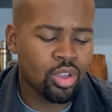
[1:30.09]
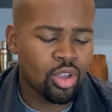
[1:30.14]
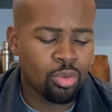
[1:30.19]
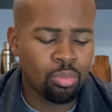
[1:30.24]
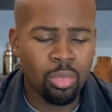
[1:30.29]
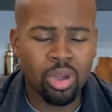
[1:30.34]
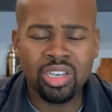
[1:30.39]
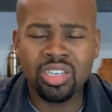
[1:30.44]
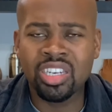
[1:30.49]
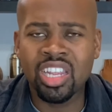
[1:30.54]

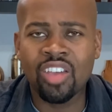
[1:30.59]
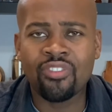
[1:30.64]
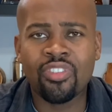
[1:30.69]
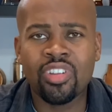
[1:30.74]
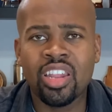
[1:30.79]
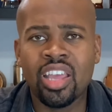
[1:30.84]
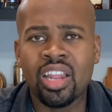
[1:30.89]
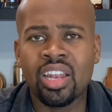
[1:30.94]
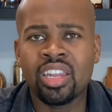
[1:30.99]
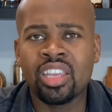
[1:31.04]
But
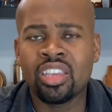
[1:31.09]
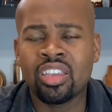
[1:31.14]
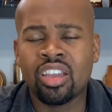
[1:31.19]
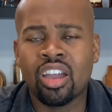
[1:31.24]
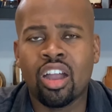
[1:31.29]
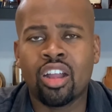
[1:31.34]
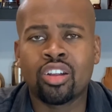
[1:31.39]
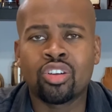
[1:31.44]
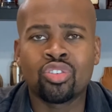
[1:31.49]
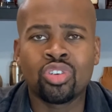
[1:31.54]
definitely
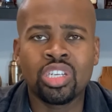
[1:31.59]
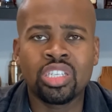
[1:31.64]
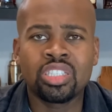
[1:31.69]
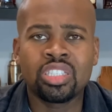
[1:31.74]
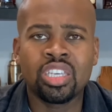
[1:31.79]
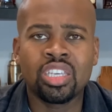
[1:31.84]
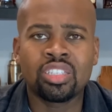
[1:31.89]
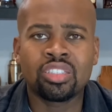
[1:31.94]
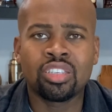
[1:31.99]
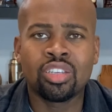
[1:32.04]
a great
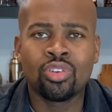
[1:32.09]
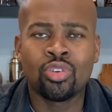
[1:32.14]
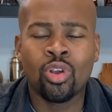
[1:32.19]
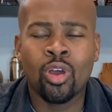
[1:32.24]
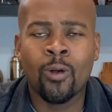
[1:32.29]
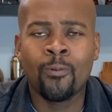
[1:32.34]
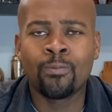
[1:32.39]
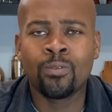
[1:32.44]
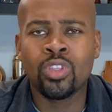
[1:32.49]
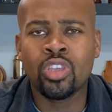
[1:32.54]
tasting
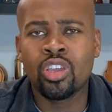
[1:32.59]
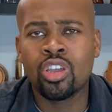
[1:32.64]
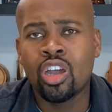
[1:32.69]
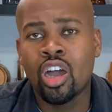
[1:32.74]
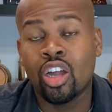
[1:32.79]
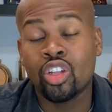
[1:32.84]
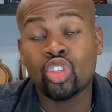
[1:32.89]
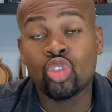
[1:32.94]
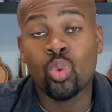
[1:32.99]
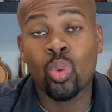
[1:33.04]
rum, a
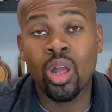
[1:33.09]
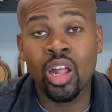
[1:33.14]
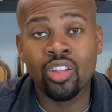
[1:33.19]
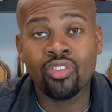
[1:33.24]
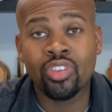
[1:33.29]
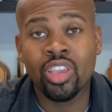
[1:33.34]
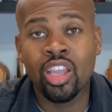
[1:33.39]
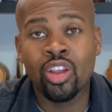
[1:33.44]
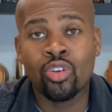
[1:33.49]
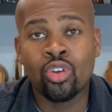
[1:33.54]
12
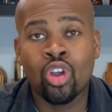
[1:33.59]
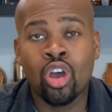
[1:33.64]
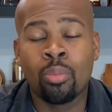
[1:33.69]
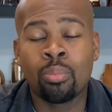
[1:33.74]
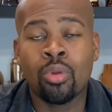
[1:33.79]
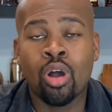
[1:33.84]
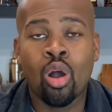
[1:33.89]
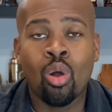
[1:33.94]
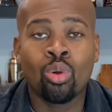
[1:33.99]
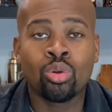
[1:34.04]
year rum
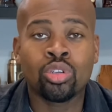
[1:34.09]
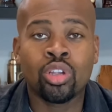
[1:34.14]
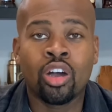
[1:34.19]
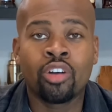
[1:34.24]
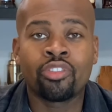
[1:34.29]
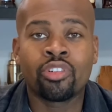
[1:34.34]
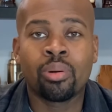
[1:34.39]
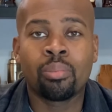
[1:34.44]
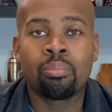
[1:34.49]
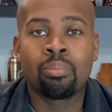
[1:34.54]
out
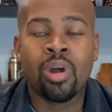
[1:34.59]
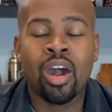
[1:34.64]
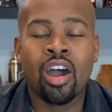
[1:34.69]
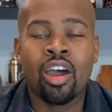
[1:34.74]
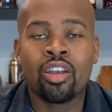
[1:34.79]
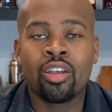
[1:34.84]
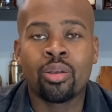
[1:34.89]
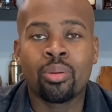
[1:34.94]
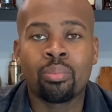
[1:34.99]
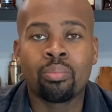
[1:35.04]
of
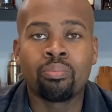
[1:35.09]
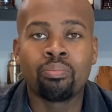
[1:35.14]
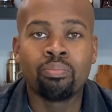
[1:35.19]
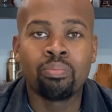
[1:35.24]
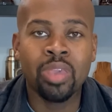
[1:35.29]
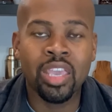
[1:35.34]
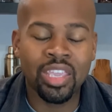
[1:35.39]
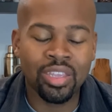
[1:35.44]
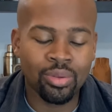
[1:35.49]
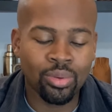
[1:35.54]

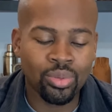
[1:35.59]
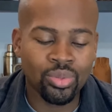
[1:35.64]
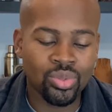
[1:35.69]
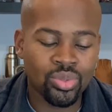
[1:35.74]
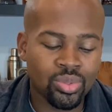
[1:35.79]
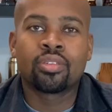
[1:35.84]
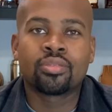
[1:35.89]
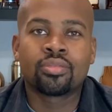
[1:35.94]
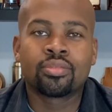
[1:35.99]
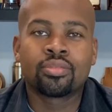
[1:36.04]
Barbados.